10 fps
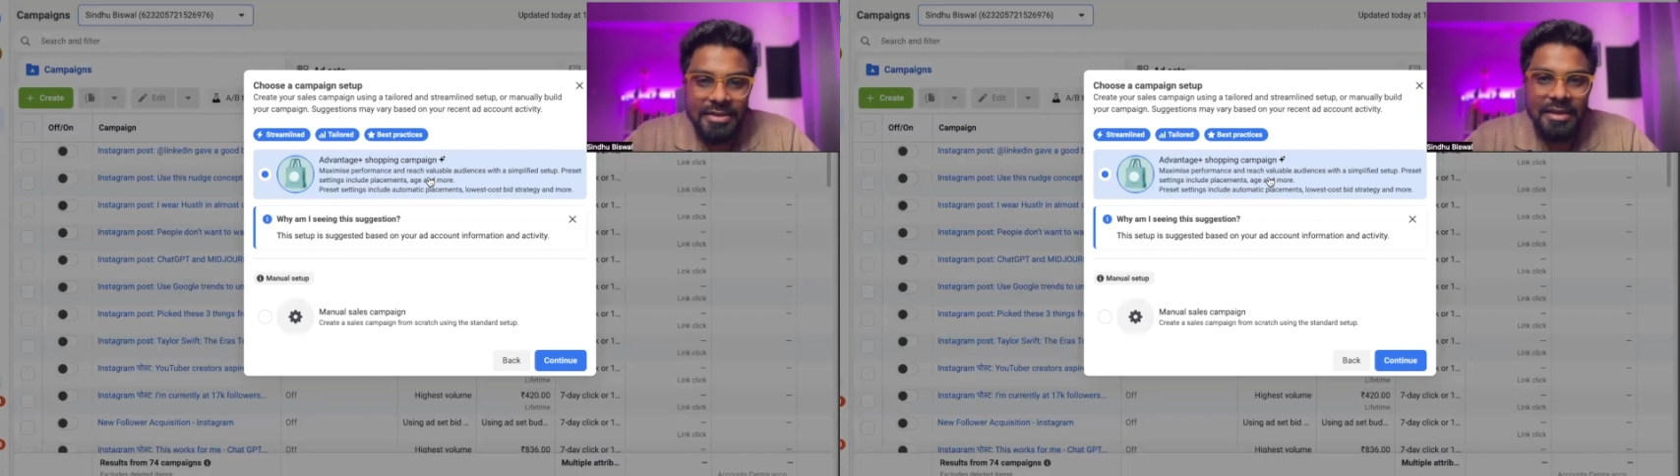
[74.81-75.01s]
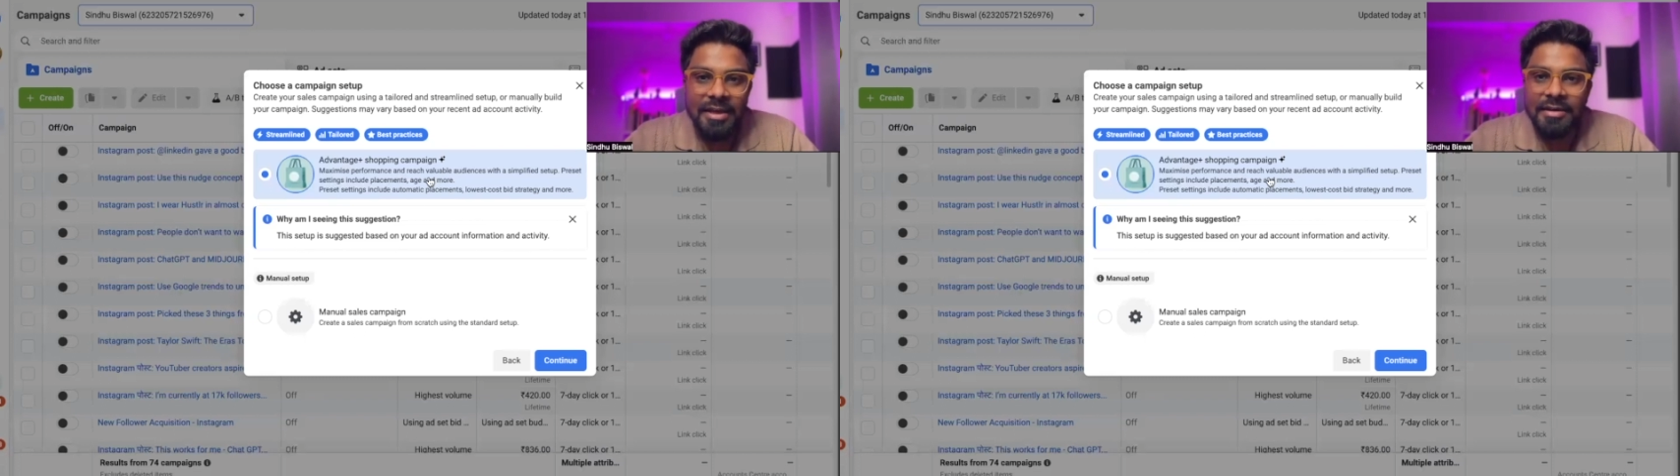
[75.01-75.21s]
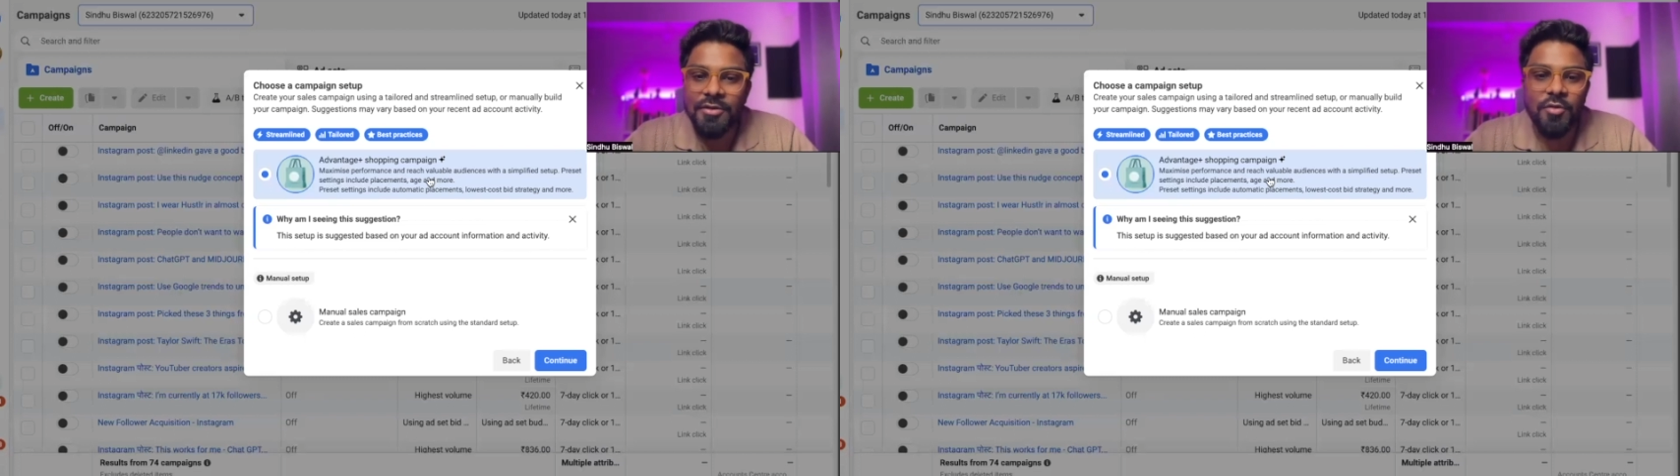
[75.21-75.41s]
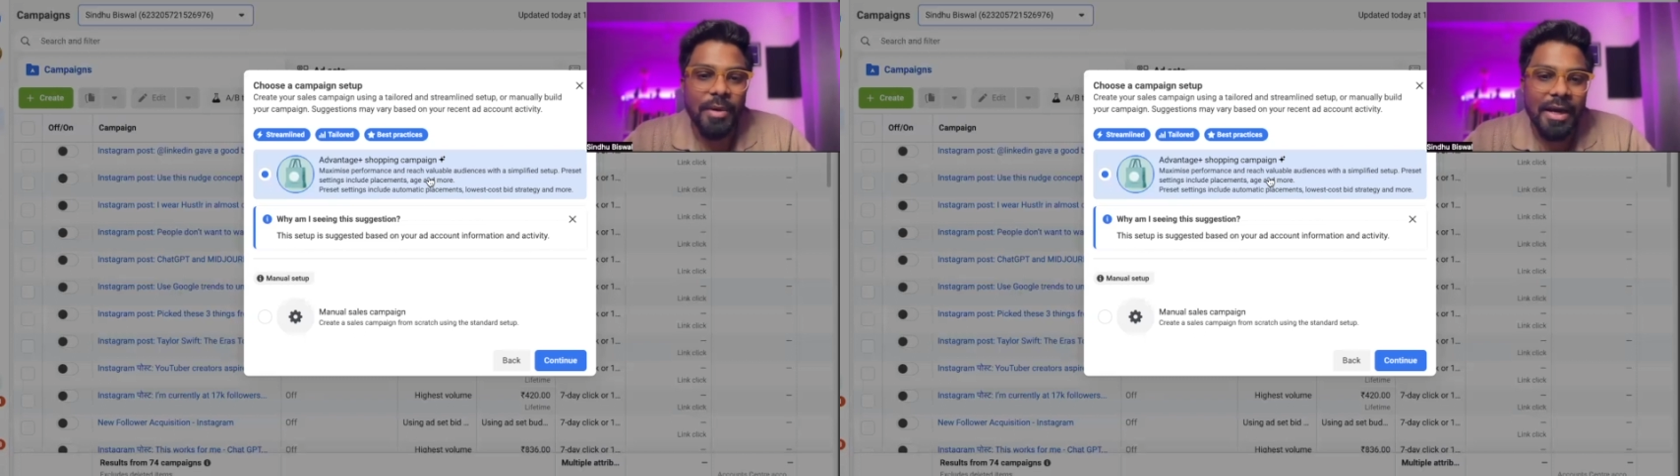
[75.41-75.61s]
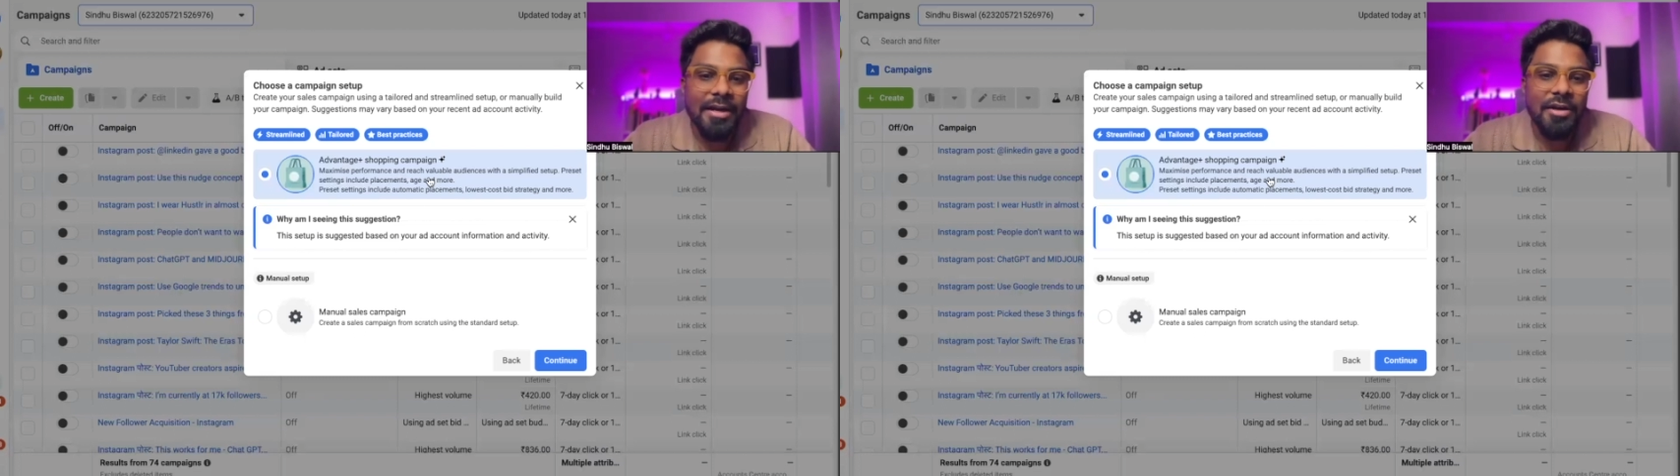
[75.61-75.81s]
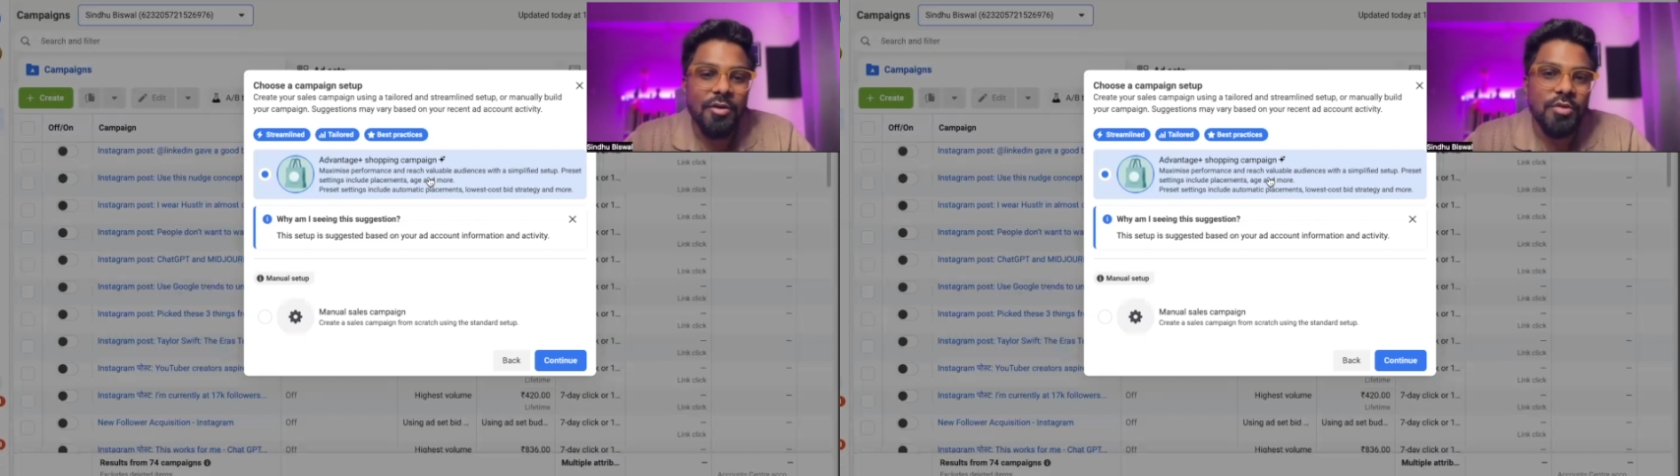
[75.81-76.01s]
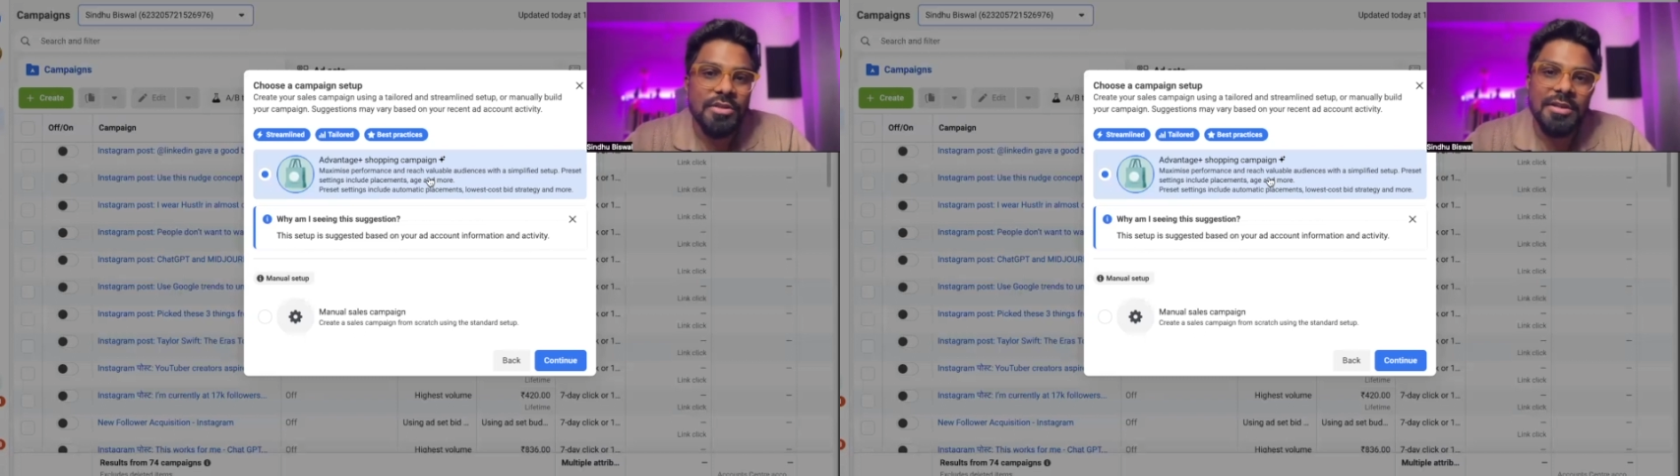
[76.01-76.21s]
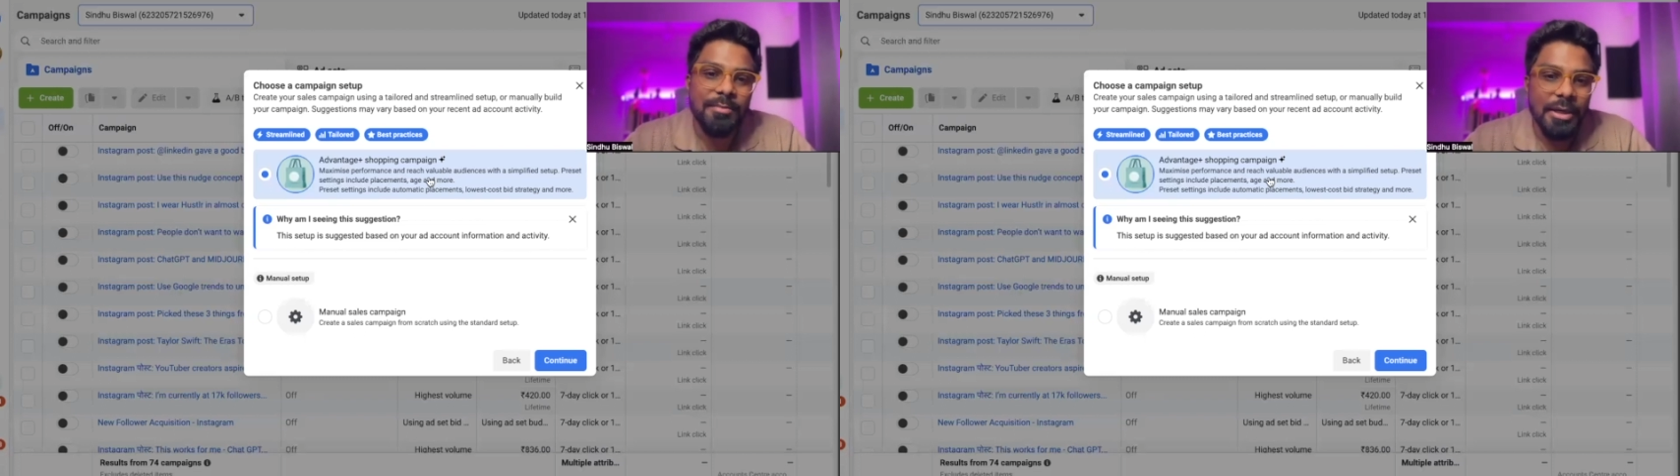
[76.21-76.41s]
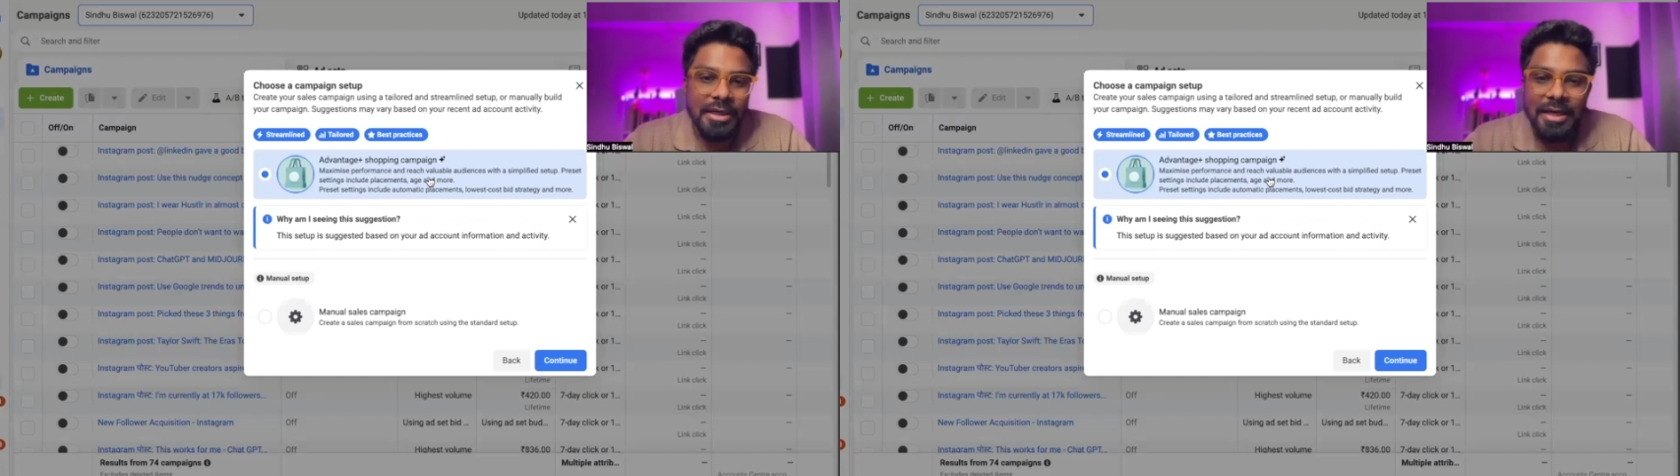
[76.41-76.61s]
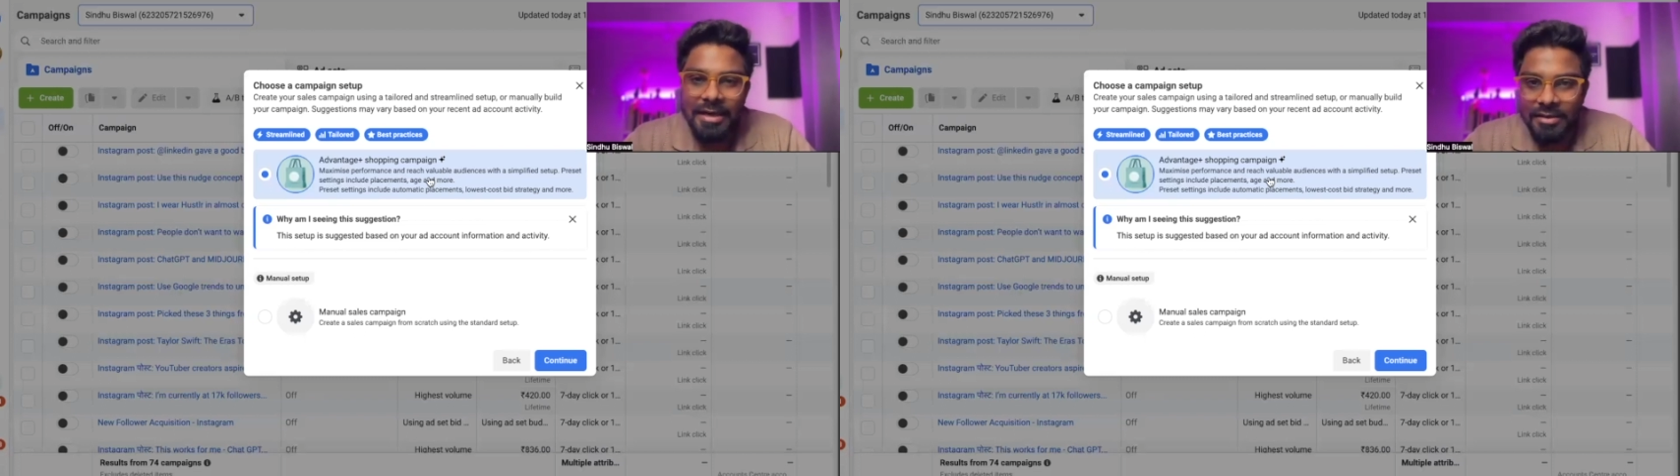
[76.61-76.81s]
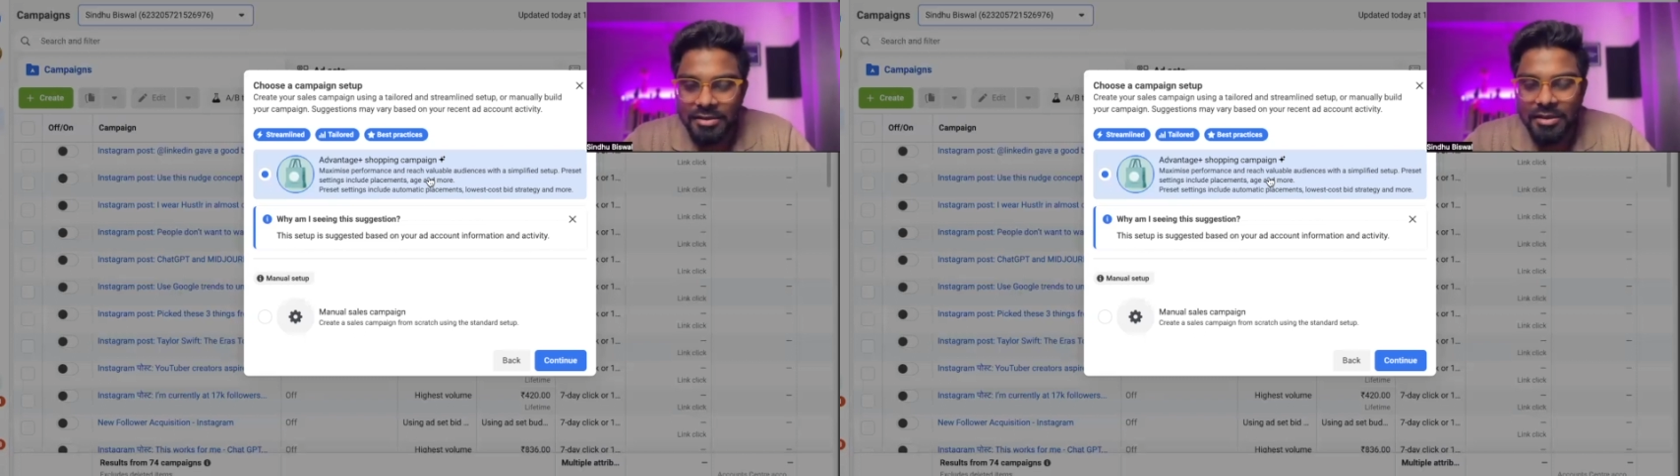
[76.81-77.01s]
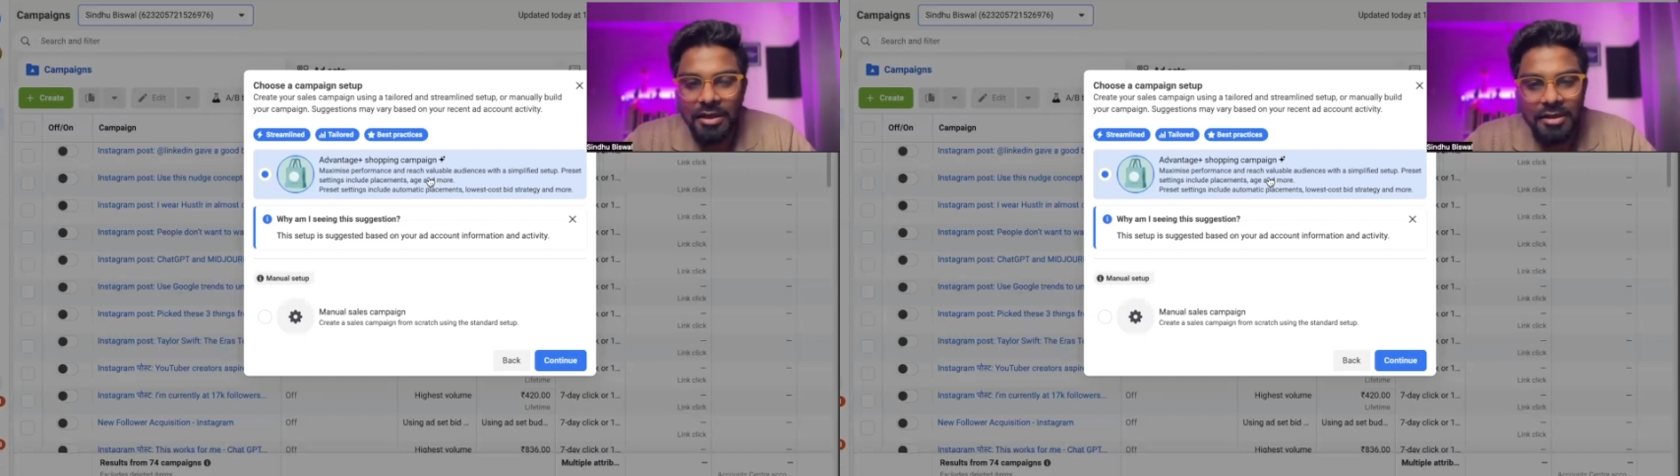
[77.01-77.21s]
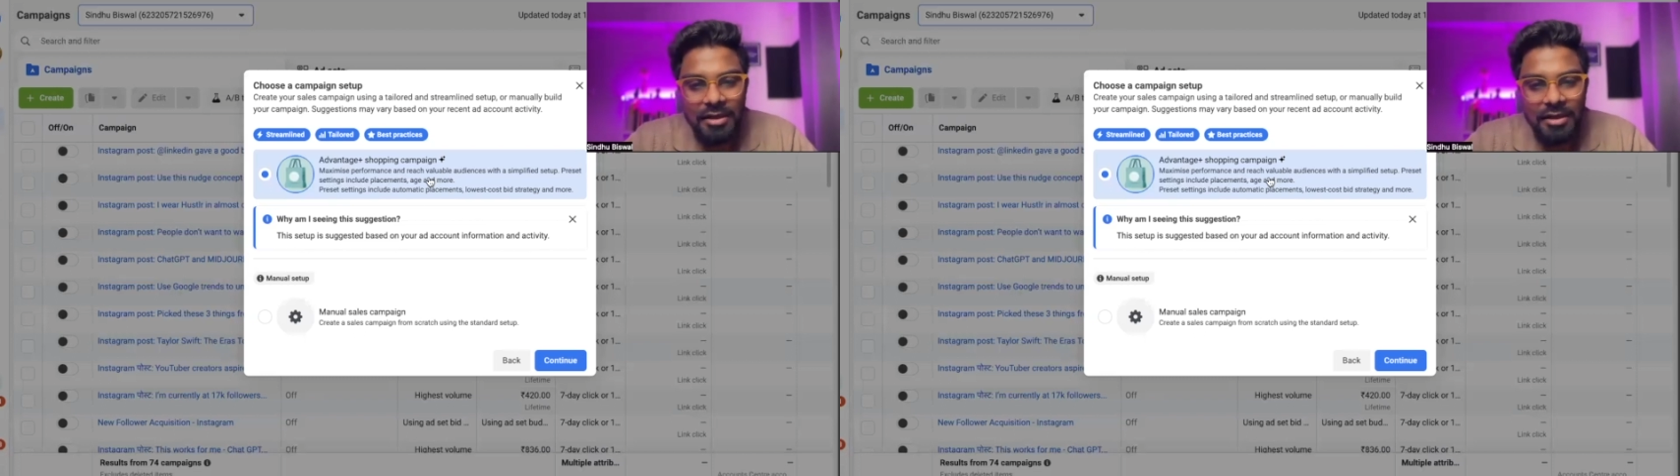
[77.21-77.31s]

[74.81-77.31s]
and hence you might lose some money at the start,